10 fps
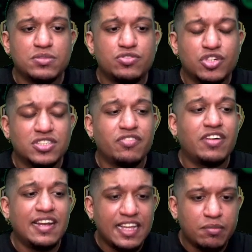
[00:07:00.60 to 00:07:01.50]
for
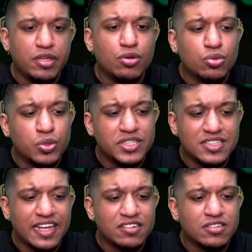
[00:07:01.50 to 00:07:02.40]
someone like me who
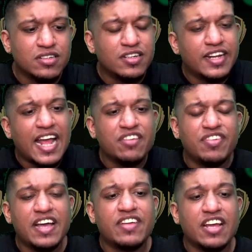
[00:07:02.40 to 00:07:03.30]
is like a rank
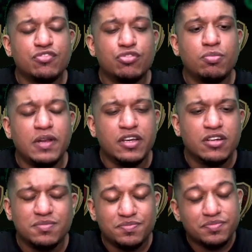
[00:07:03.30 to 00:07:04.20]
5, rank 4 player,
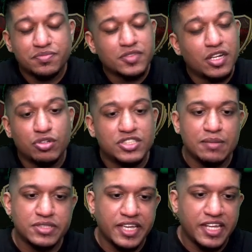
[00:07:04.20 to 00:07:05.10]
it was
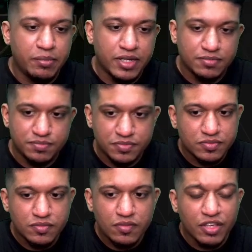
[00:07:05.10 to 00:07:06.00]
damn scary, man.
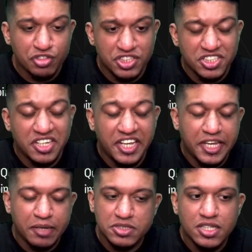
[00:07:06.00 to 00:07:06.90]
You see, 3
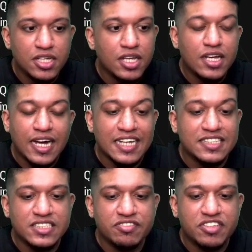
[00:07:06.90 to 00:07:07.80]
games, I
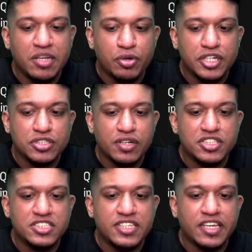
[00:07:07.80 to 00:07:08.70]
just have 3 points. So I was
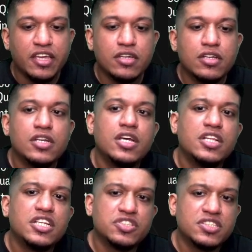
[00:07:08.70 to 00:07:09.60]
just checking.
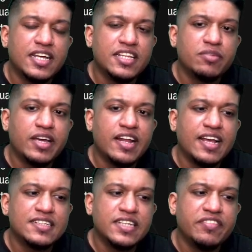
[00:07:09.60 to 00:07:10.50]
This was, I think, my
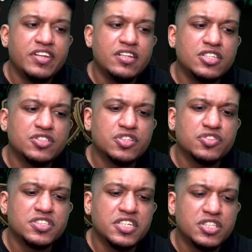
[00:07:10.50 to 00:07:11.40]
rank 7. was
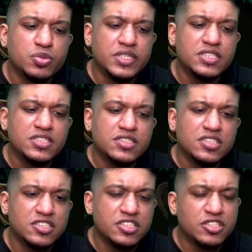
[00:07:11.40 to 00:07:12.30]
for 6 wins.
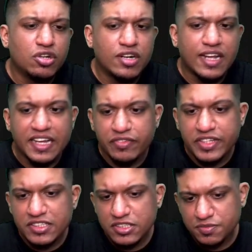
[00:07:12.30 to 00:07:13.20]
This is your 9
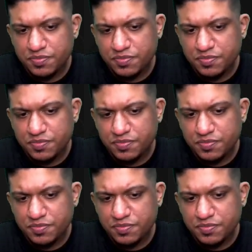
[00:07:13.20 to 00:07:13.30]
wins.